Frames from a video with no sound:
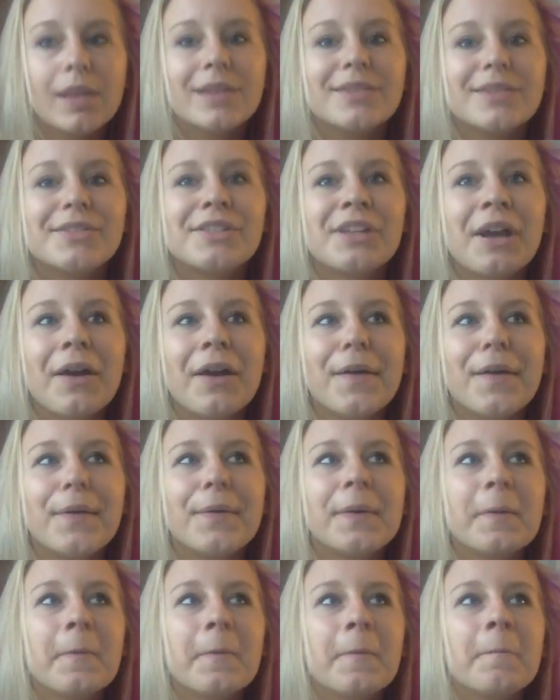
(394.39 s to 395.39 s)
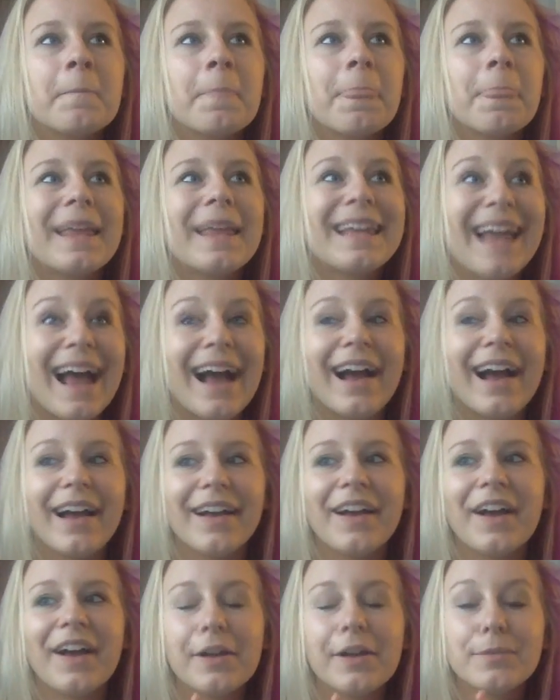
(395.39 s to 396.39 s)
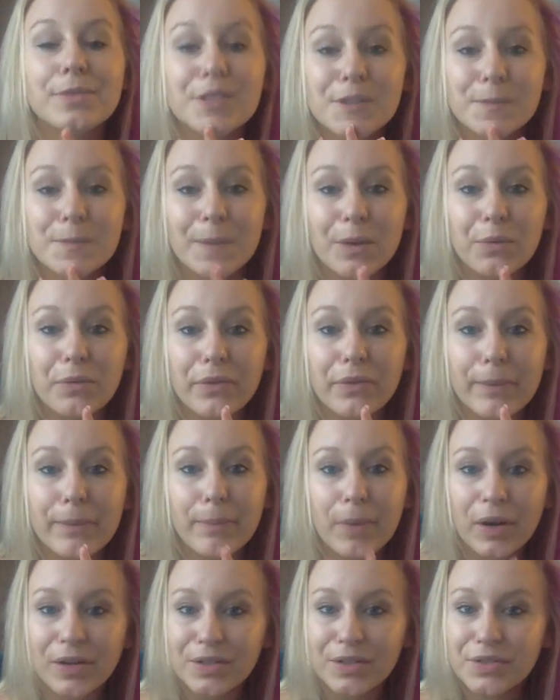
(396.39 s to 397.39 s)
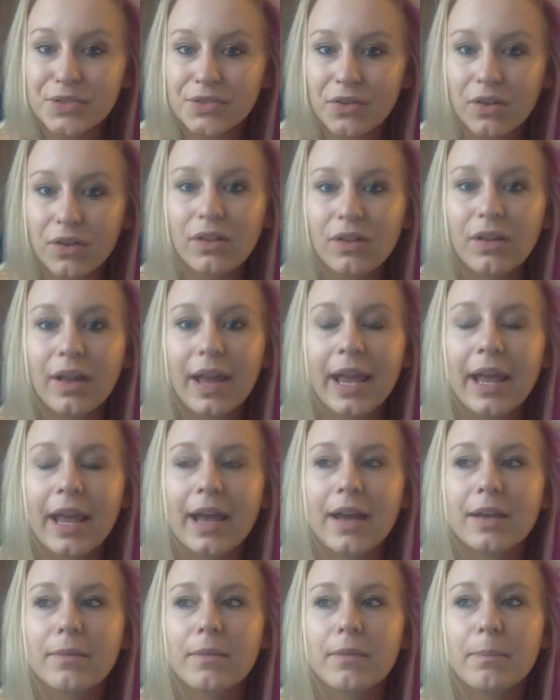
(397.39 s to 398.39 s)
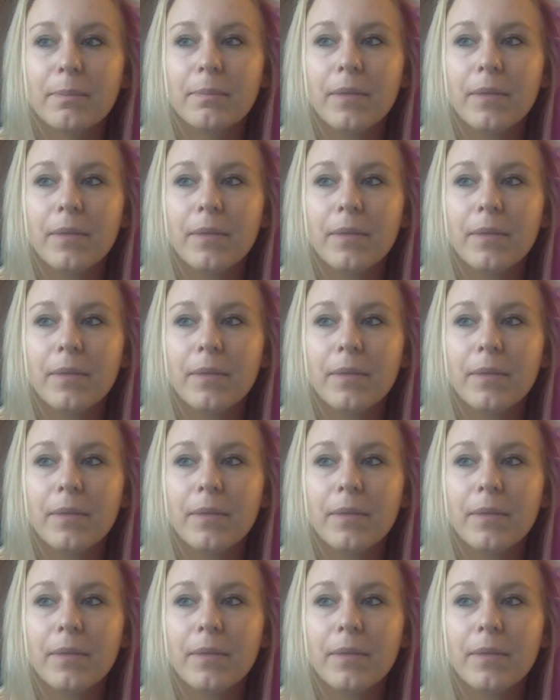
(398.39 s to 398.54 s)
So yeah, just be really personal and